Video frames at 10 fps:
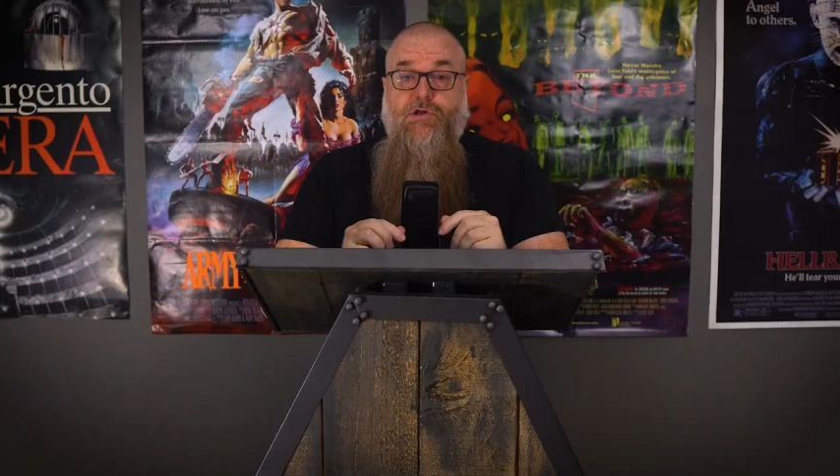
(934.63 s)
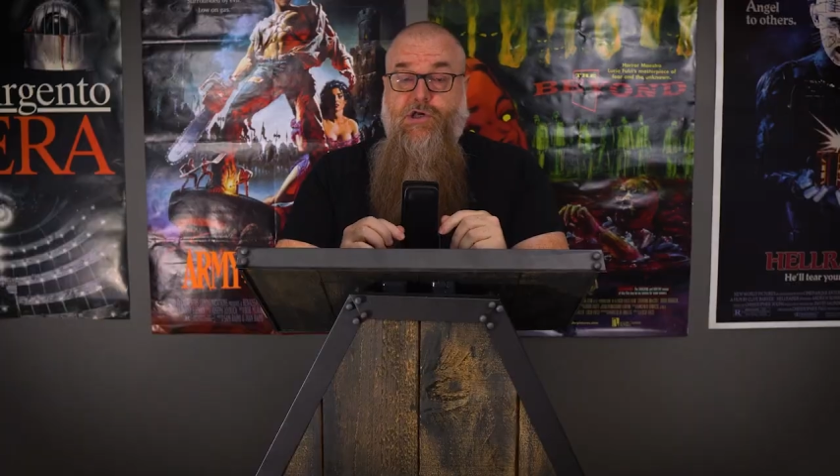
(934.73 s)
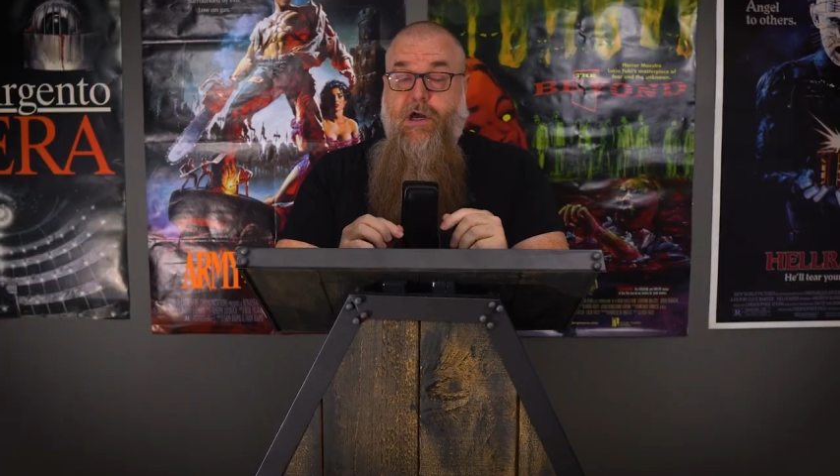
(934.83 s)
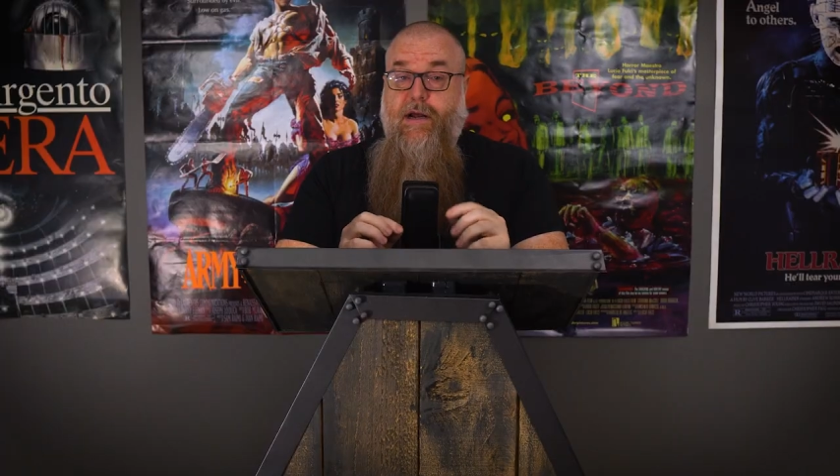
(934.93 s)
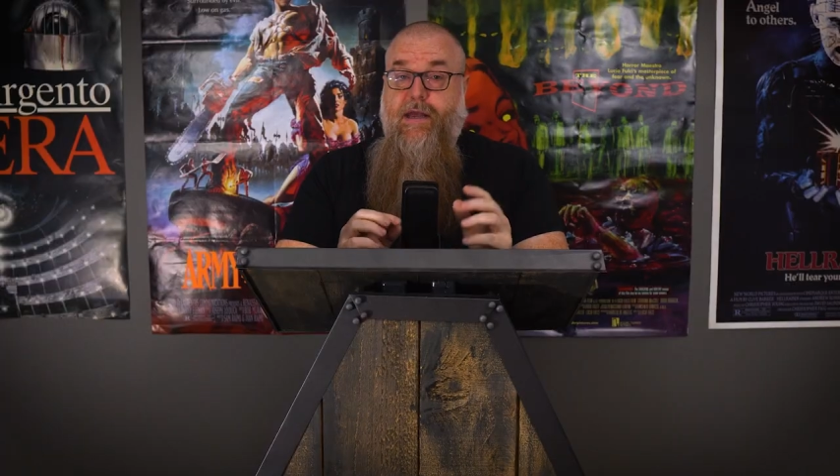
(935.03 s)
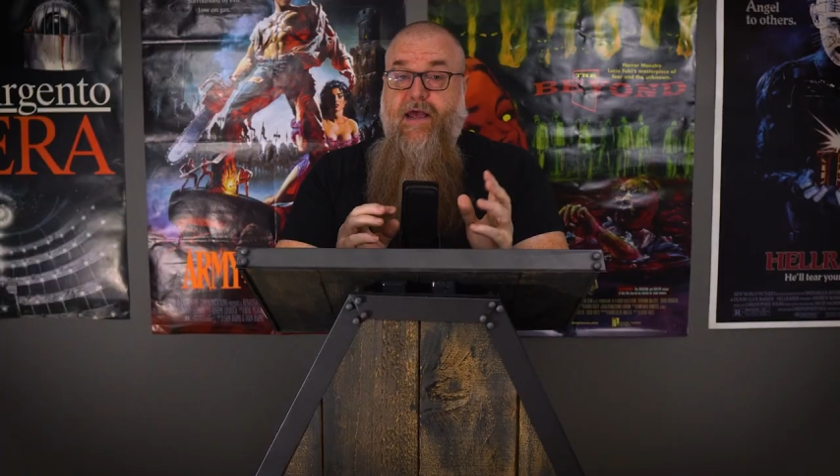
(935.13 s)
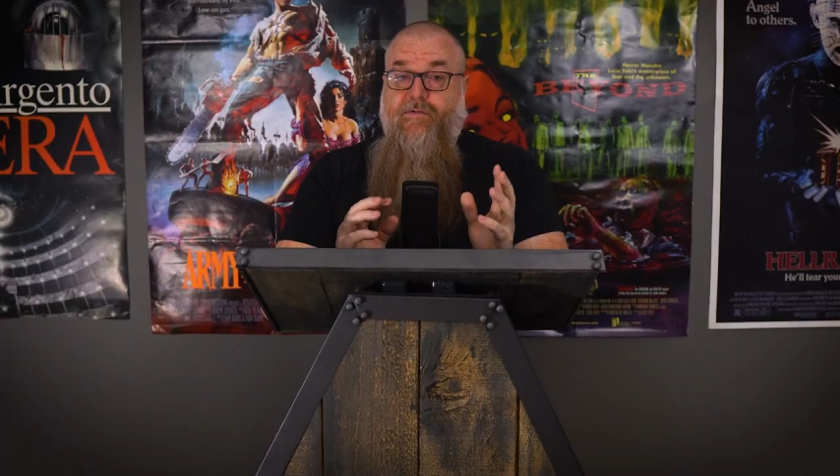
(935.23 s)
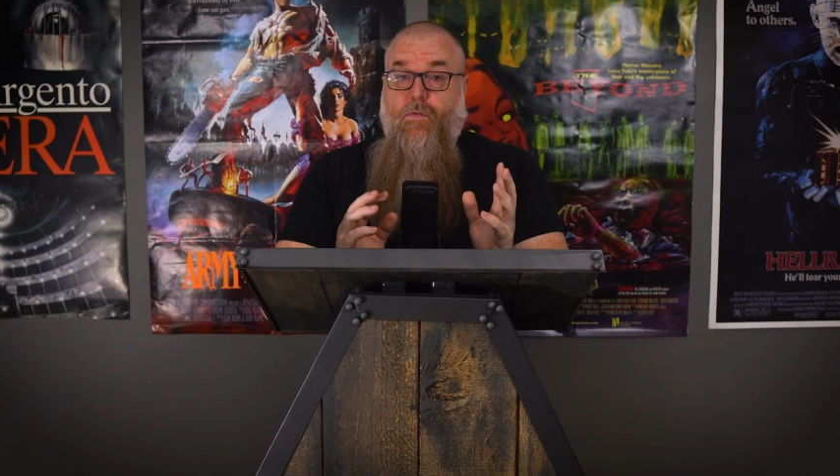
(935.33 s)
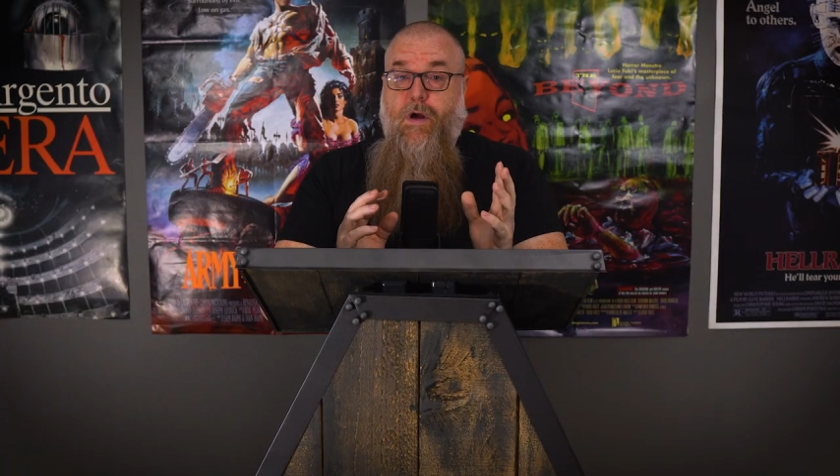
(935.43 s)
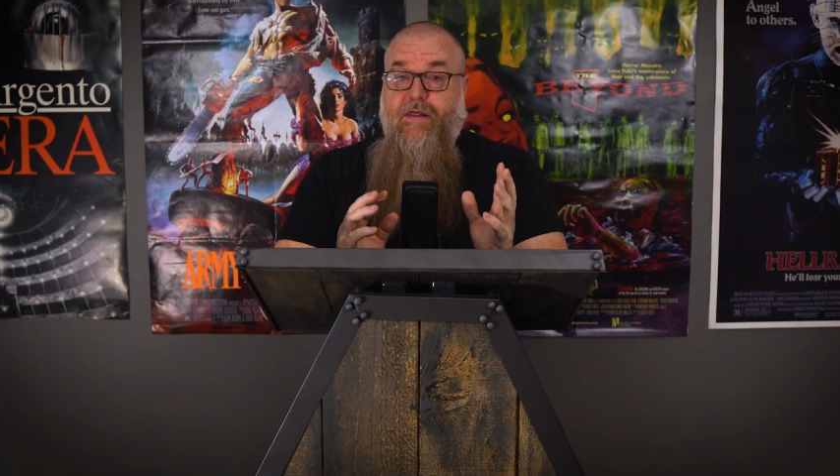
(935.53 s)
Chuck
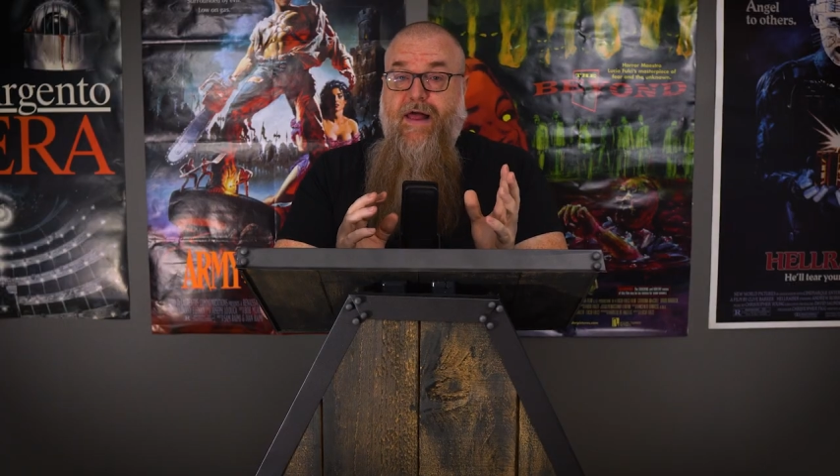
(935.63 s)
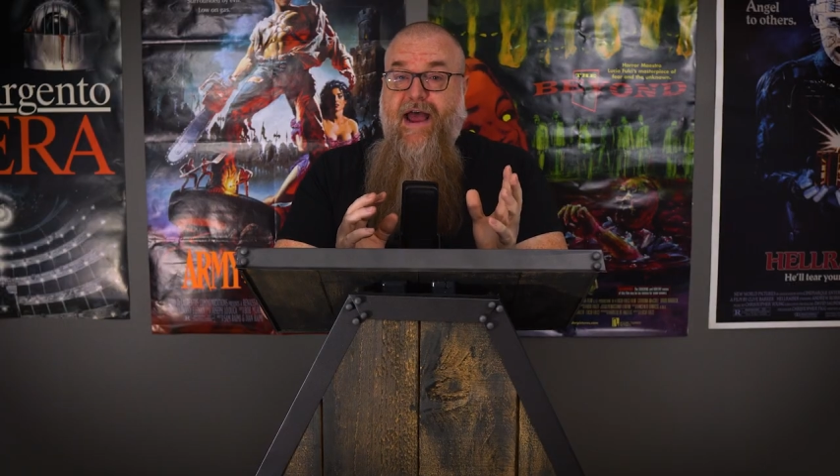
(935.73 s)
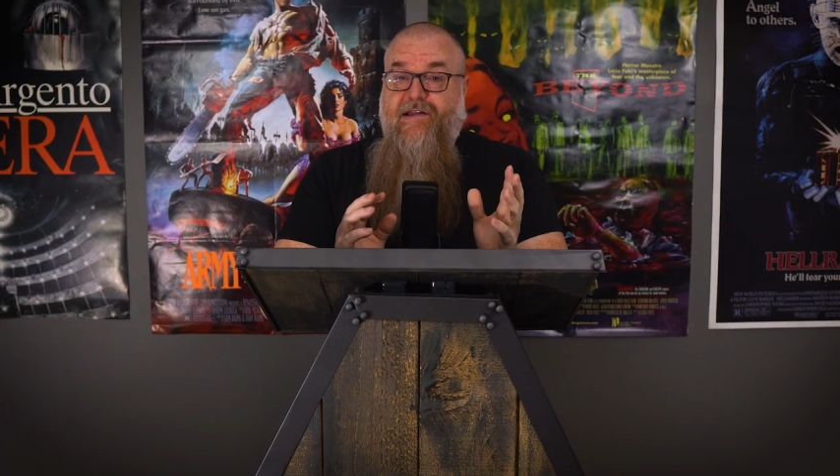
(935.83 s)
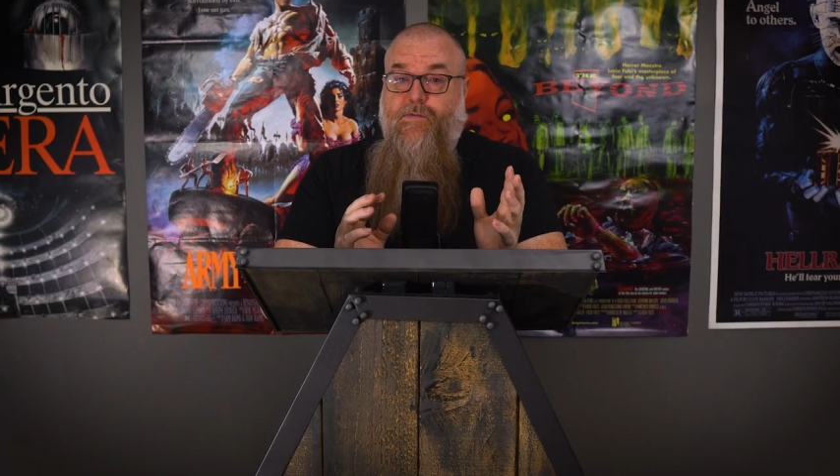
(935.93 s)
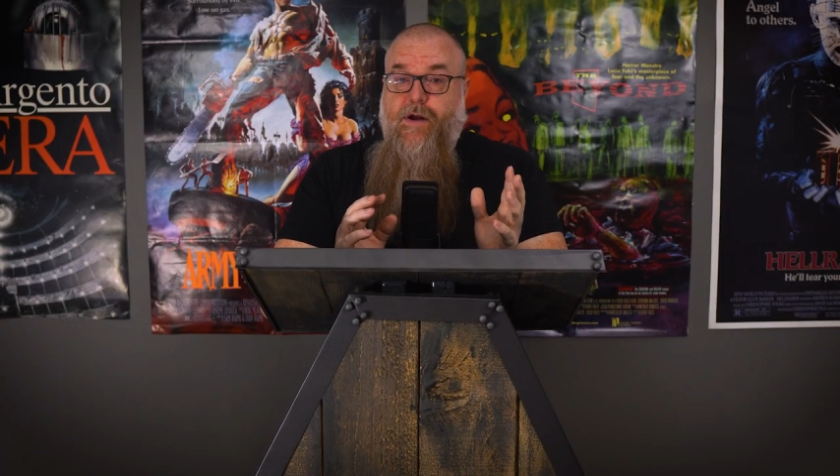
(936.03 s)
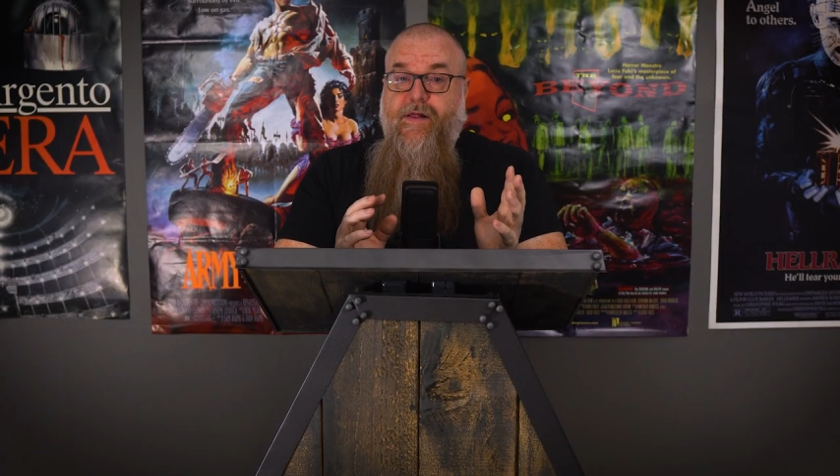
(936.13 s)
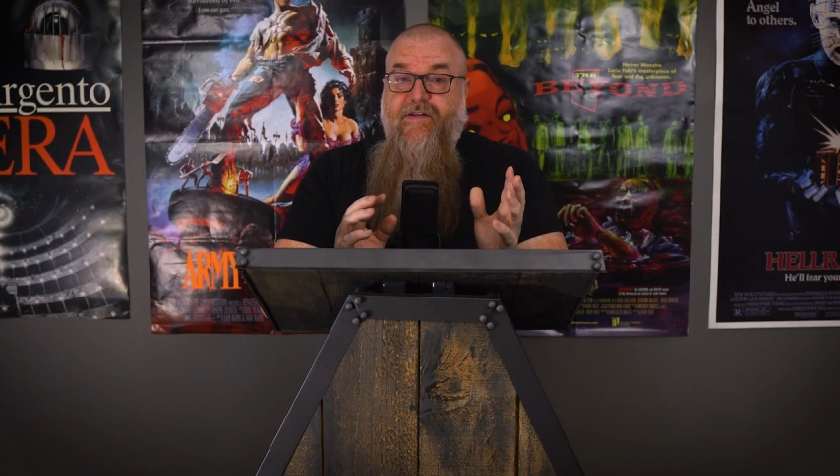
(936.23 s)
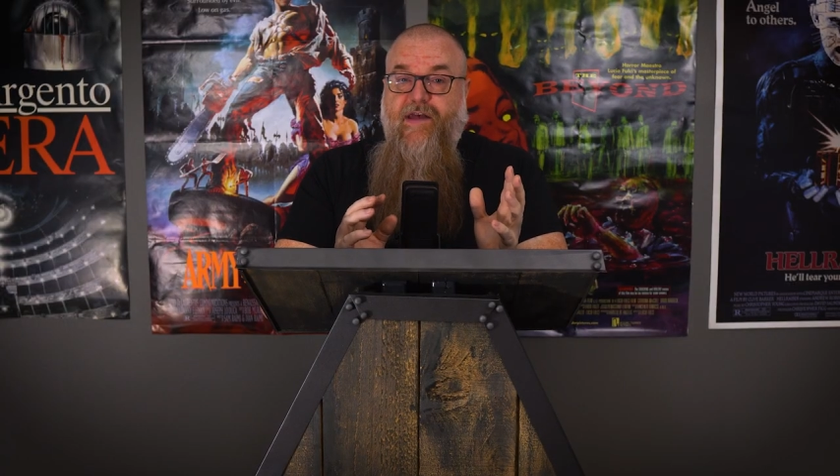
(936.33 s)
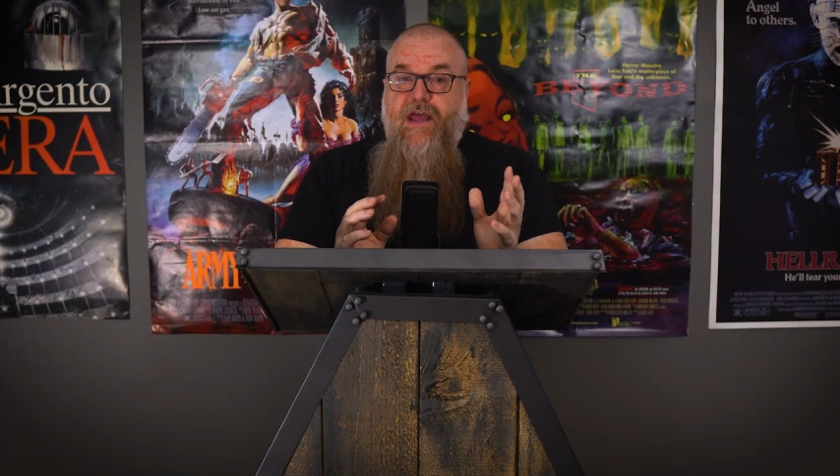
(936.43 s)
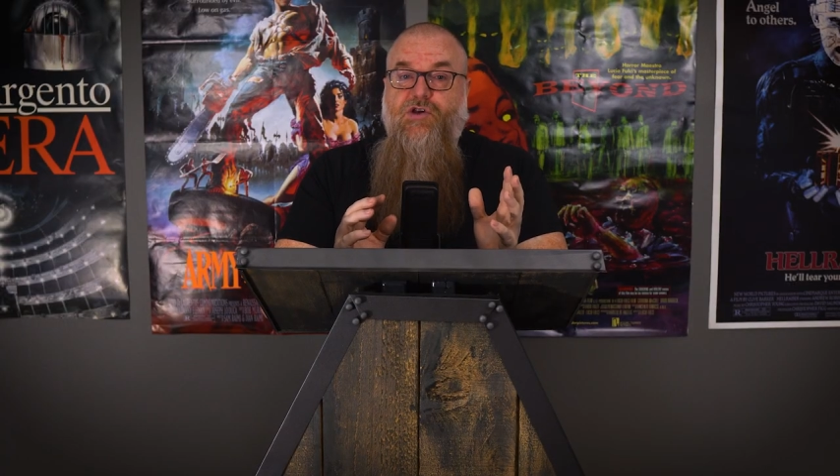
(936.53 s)
has one last
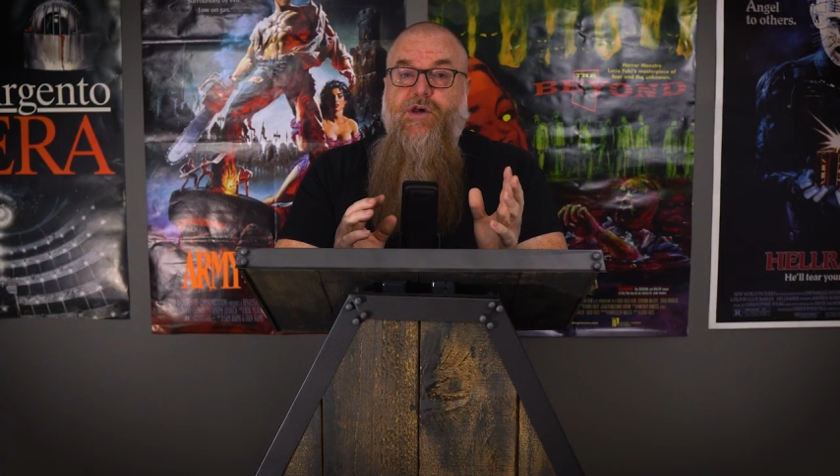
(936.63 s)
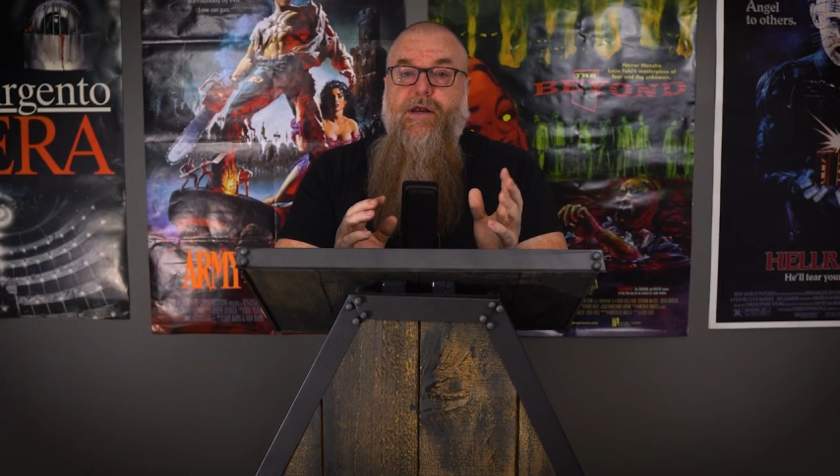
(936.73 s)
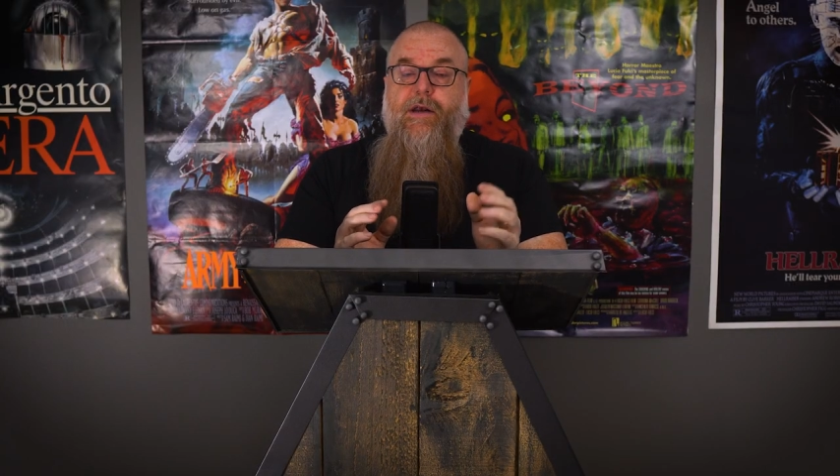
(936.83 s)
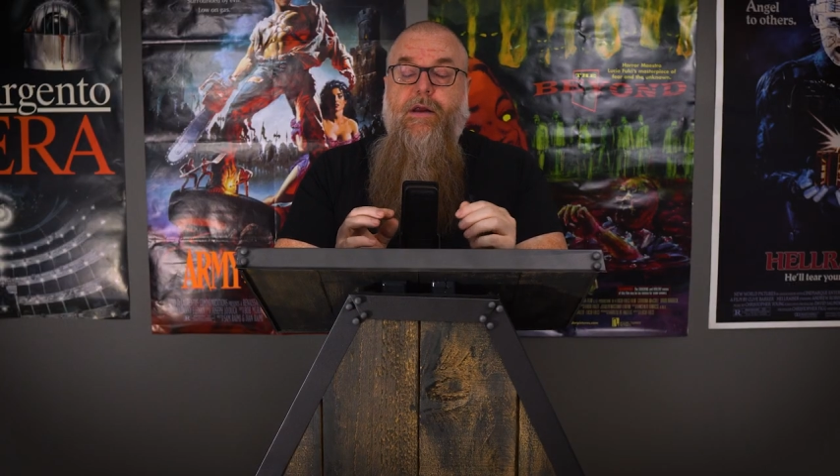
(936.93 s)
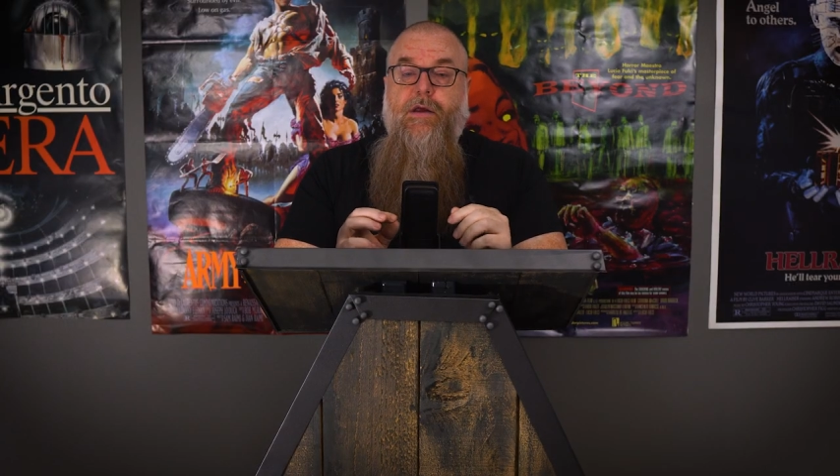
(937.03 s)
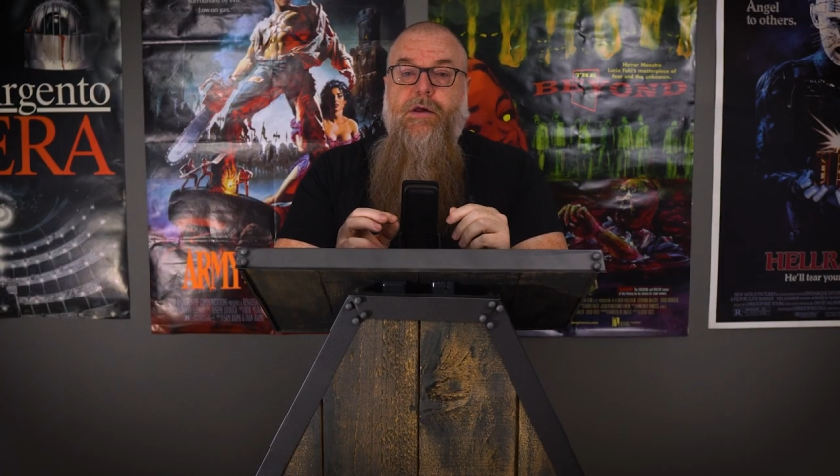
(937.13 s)
realization.